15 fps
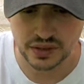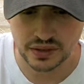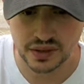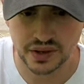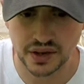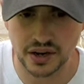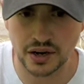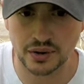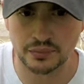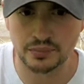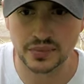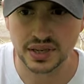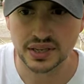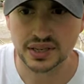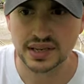
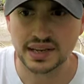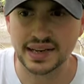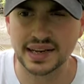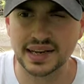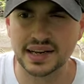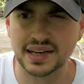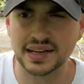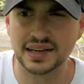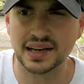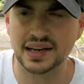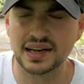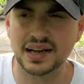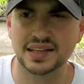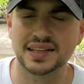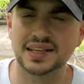And
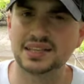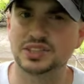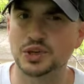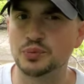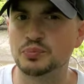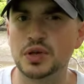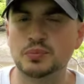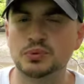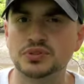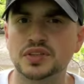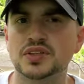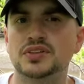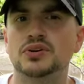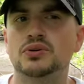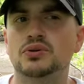I think some people
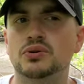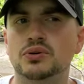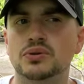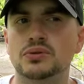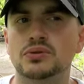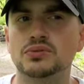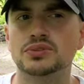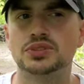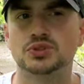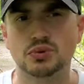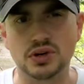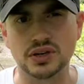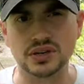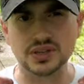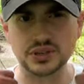did their whole
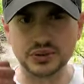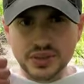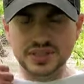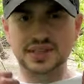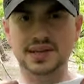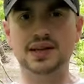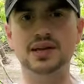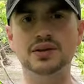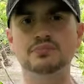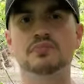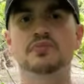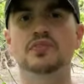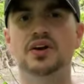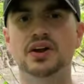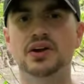drug unit
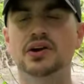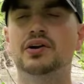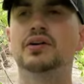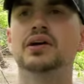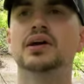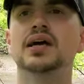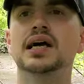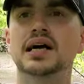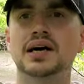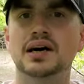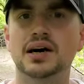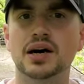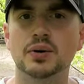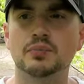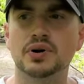time there,
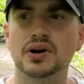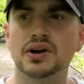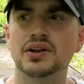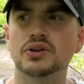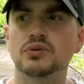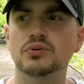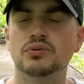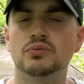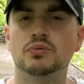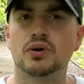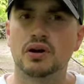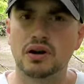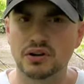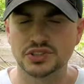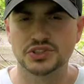but you were
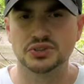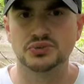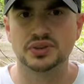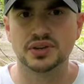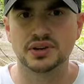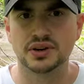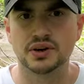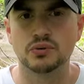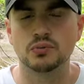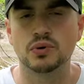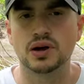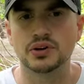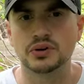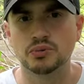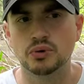also there
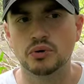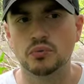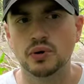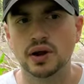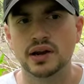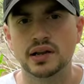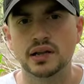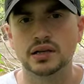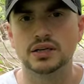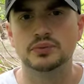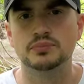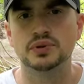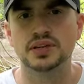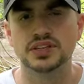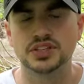while you were waiting to
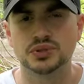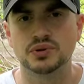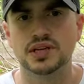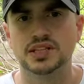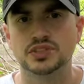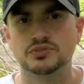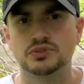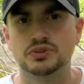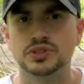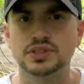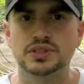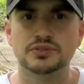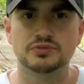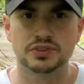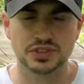be transferred to
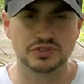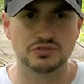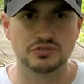Division